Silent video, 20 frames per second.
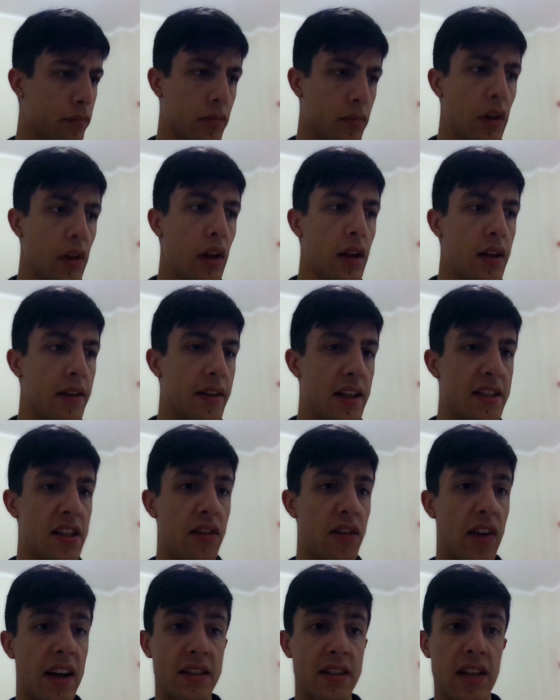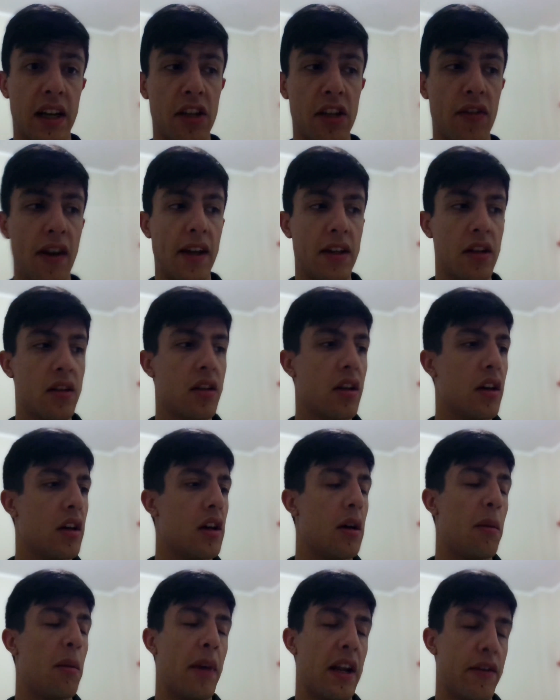This device is activated
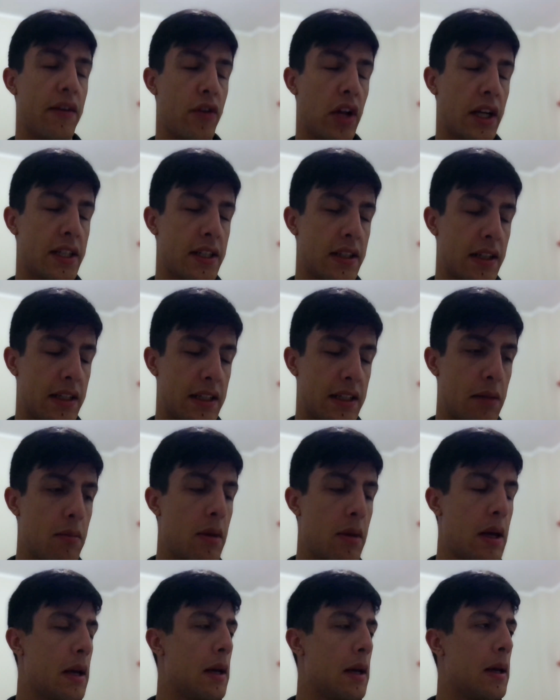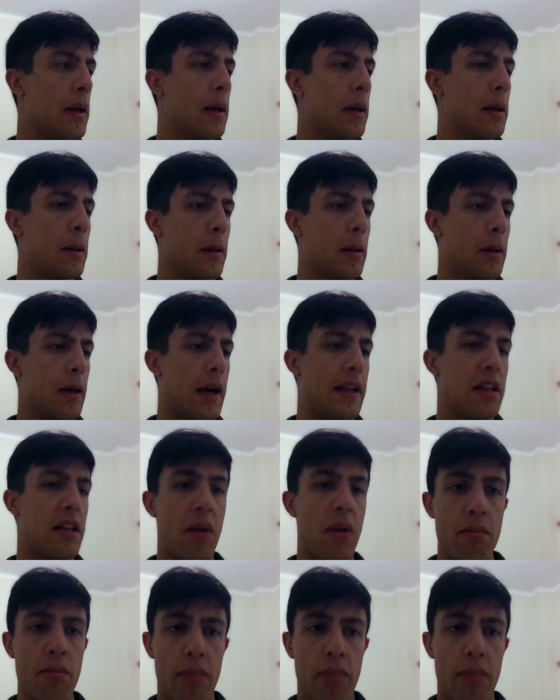by the next system, and the
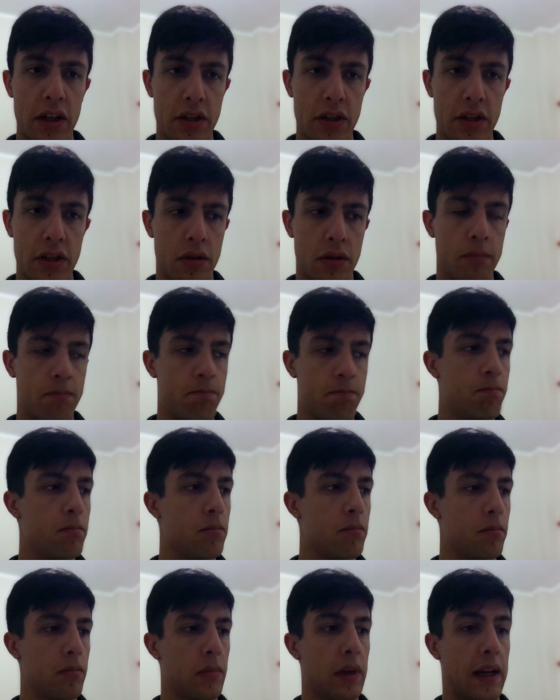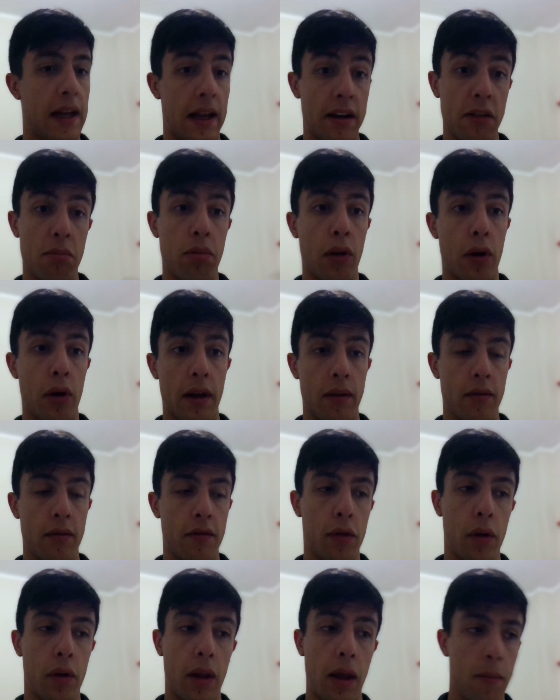main parachute can deploy
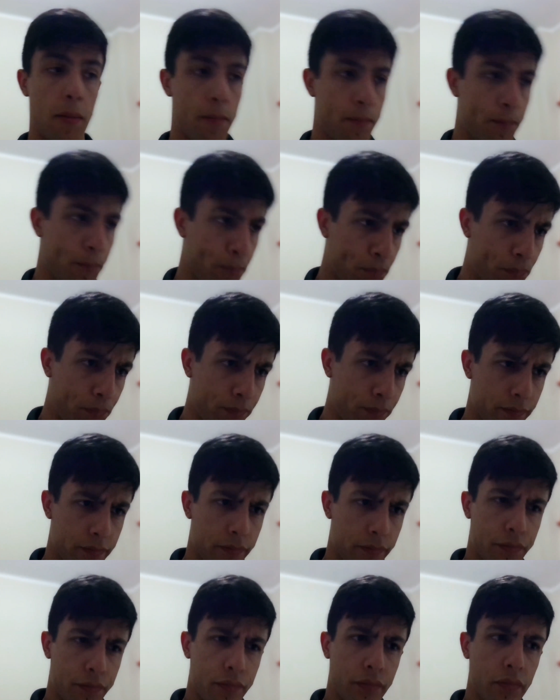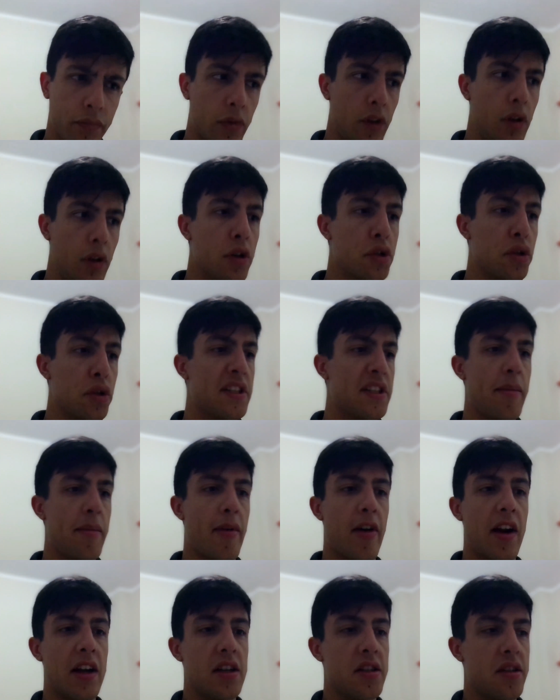fully. So the
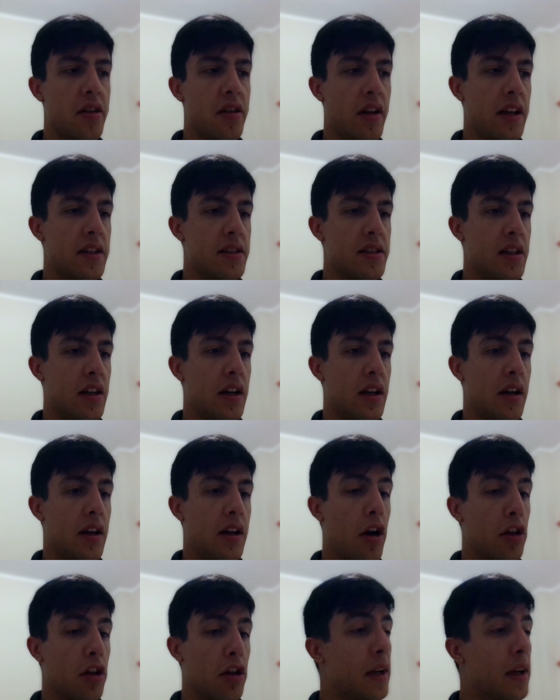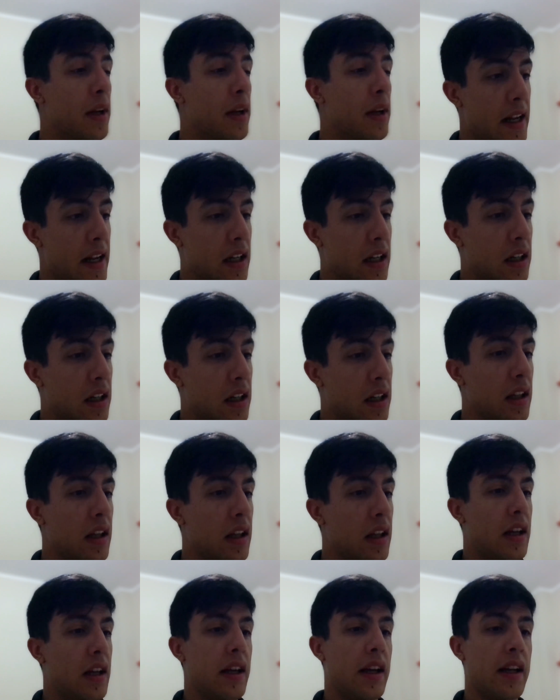separation is not mechanical,
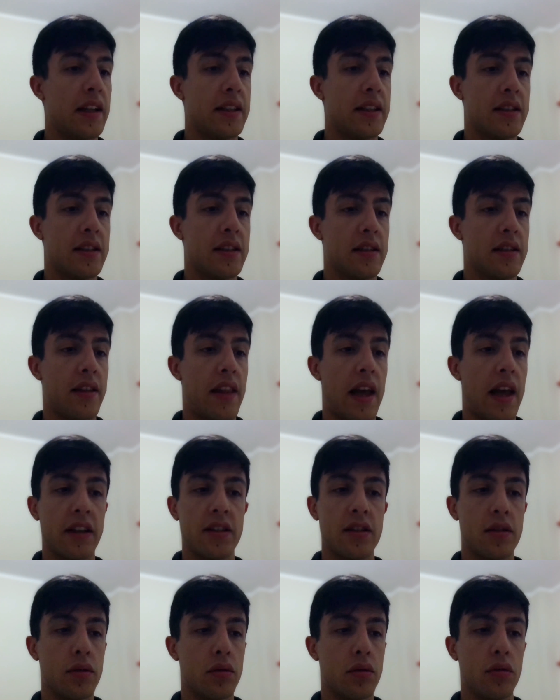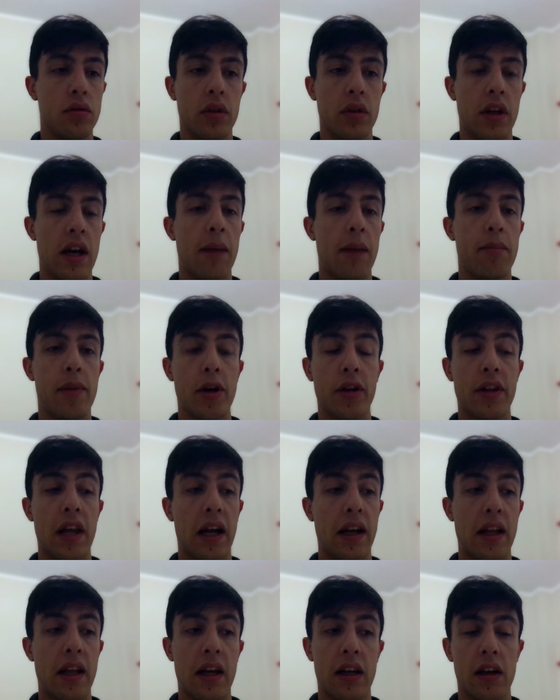is thanks to
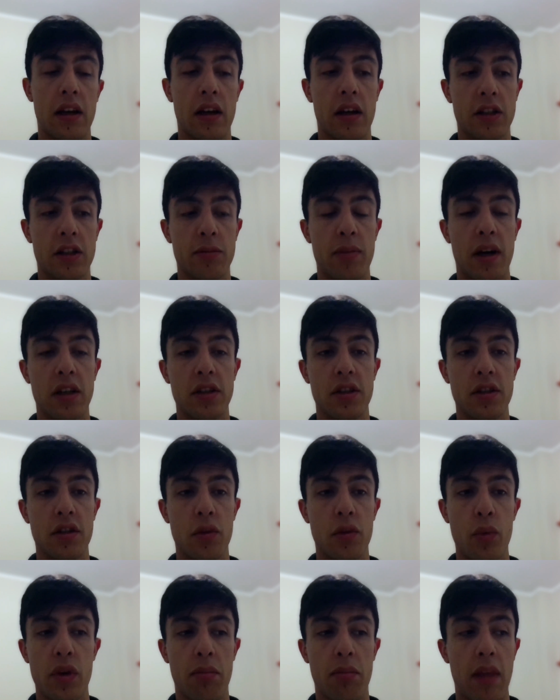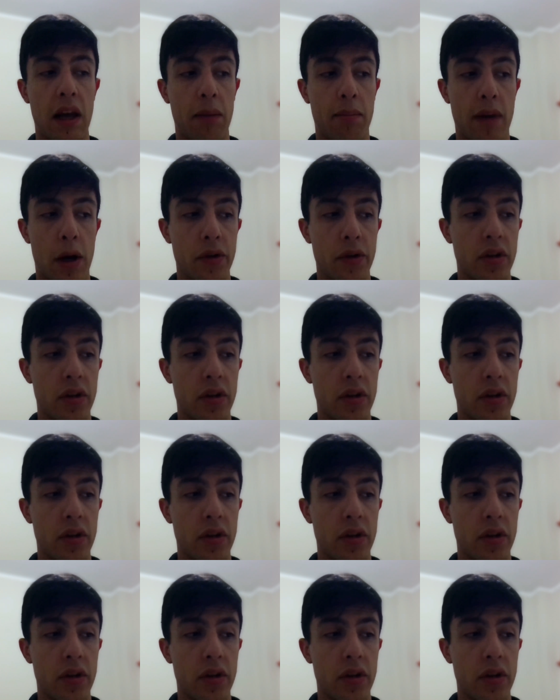pyrotechnic expansion with black powder.